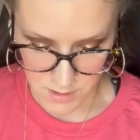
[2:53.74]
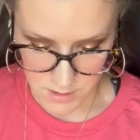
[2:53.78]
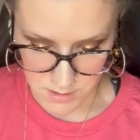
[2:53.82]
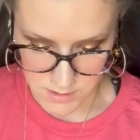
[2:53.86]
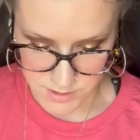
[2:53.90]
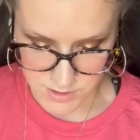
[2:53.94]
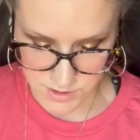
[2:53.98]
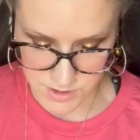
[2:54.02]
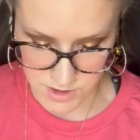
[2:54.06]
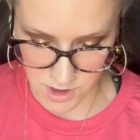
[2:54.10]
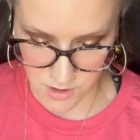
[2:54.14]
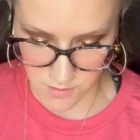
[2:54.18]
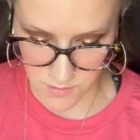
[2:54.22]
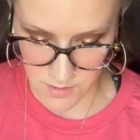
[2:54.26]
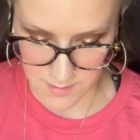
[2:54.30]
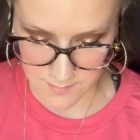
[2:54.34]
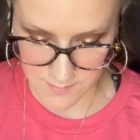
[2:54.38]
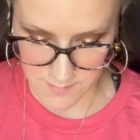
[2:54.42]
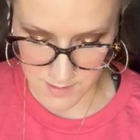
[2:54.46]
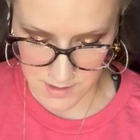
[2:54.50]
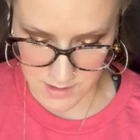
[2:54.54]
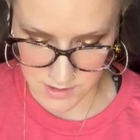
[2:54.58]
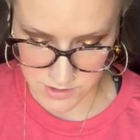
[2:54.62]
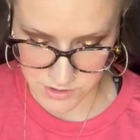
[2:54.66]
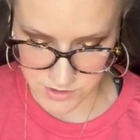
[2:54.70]
So I'm
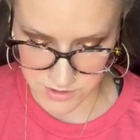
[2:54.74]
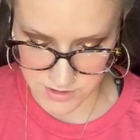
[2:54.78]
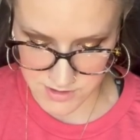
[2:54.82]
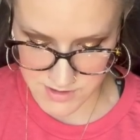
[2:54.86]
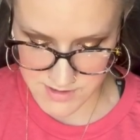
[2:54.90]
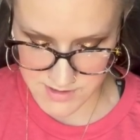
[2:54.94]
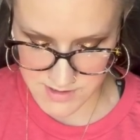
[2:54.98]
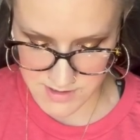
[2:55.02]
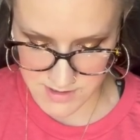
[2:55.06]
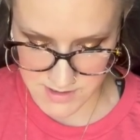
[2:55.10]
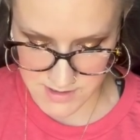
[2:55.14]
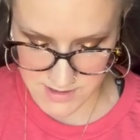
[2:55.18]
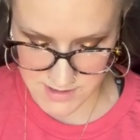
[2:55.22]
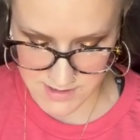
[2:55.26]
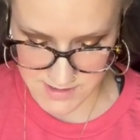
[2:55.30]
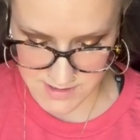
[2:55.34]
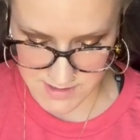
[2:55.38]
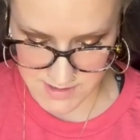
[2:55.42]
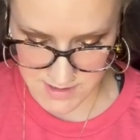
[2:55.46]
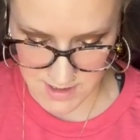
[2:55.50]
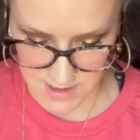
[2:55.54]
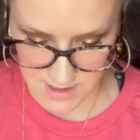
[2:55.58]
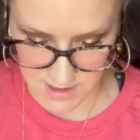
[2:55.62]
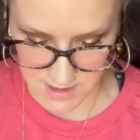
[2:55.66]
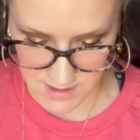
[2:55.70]
interested to
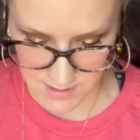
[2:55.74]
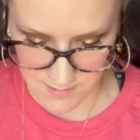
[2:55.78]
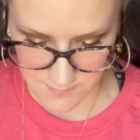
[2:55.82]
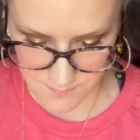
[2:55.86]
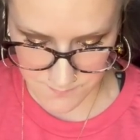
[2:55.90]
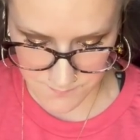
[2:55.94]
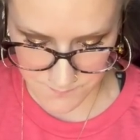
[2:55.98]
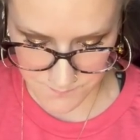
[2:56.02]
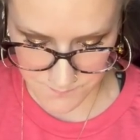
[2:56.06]
see.